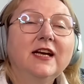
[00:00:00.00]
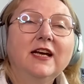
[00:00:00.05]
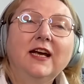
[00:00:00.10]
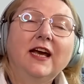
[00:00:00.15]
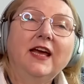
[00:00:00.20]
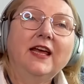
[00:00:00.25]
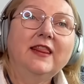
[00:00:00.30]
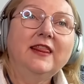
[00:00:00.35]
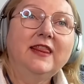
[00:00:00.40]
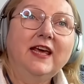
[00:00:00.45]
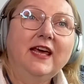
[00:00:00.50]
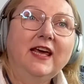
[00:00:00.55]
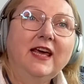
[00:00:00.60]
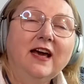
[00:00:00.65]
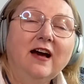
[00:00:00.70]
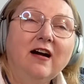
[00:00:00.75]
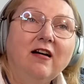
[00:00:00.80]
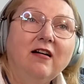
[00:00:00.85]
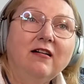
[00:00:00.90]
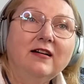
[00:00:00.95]
and they
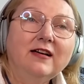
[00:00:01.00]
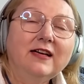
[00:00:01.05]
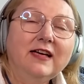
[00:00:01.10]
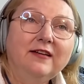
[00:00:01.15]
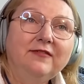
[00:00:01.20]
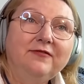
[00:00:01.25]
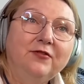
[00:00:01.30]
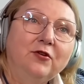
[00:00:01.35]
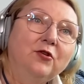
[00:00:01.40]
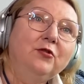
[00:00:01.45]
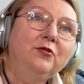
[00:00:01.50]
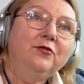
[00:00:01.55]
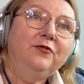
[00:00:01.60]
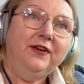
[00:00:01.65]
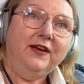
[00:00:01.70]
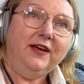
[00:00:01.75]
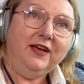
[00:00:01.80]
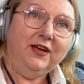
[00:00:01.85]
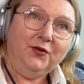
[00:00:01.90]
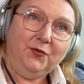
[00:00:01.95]
are
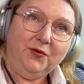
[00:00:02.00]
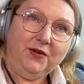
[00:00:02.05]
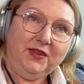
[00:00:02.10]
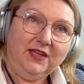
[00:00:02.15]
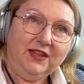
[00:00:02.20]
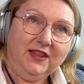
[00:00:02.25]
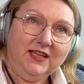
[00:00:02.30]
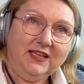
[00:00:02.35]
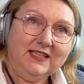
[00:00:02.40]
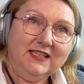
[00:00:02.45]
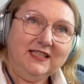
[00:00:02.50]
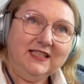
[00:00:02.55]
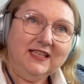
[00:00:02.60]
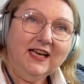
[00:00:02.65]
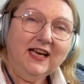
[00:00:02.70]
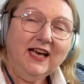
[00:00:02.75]
evolving within this.